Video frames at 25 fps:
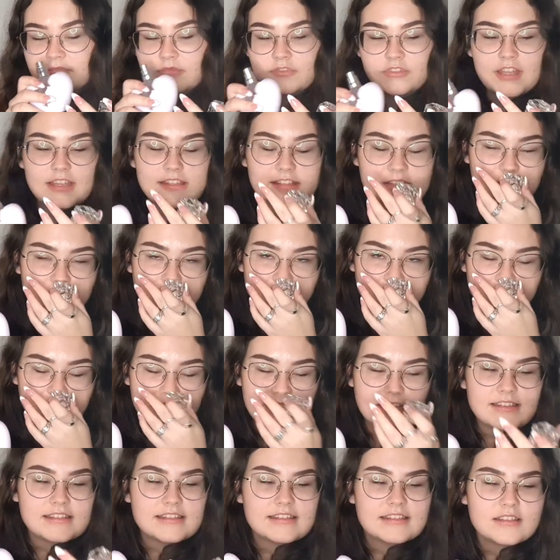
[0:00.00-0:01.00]
That's
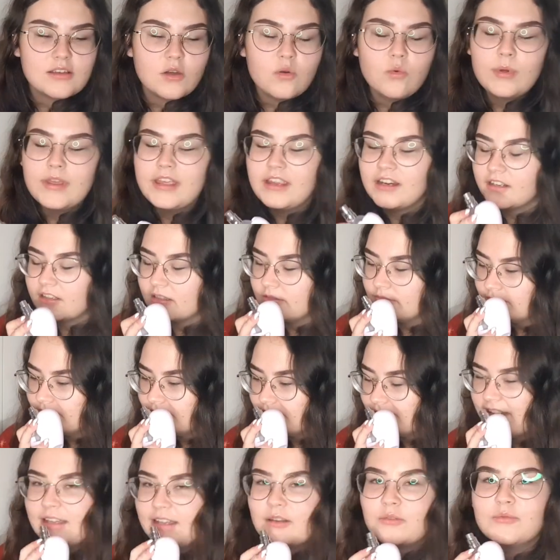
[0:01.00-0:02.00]
so weird.
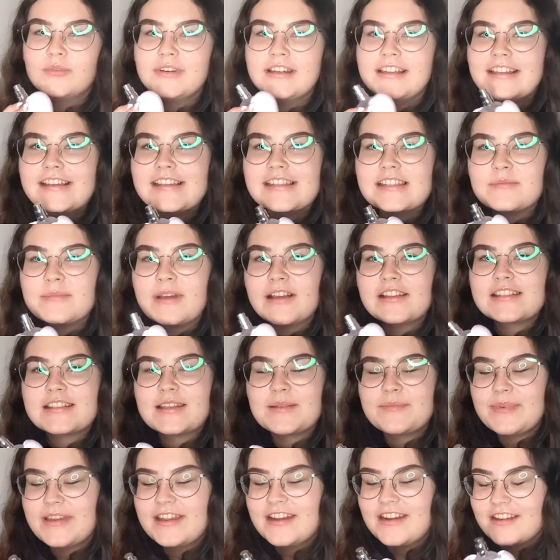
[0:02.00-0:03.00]
It really smells to
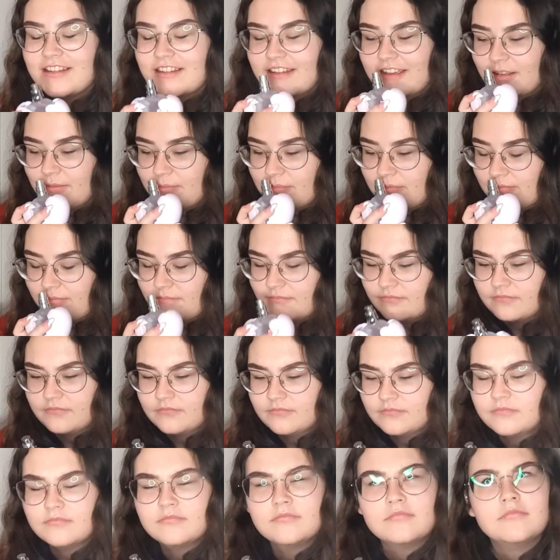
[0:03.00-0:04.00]
pear, like
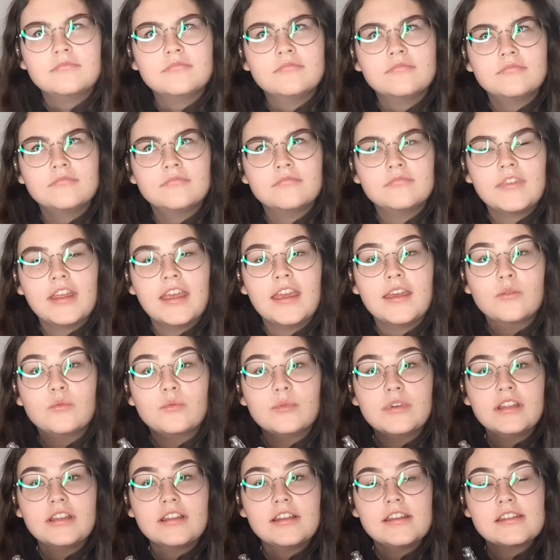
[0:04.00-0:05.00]
it
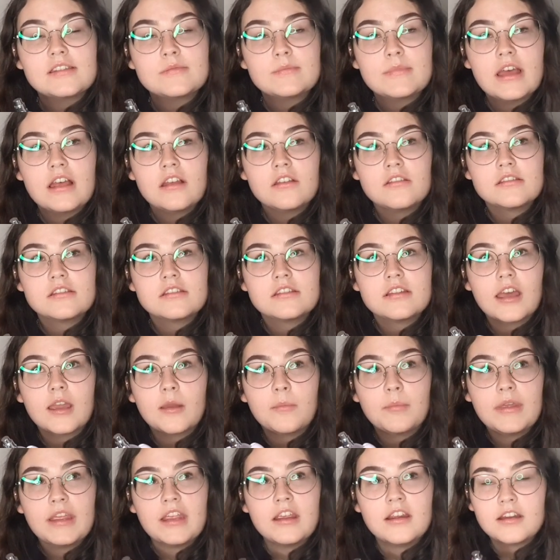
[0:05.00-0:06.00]
really smells
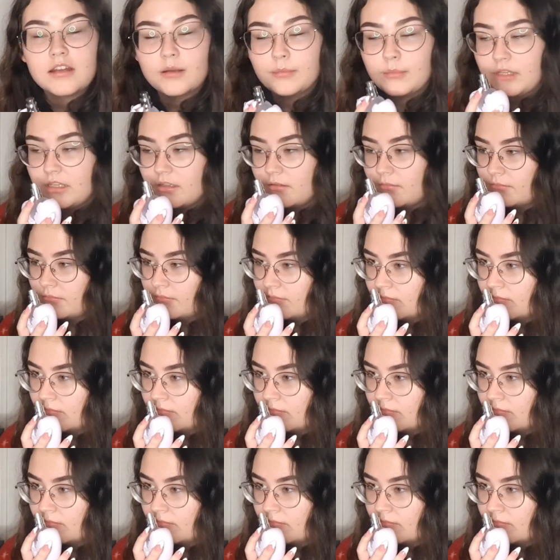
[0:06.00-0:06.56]
like pear to me.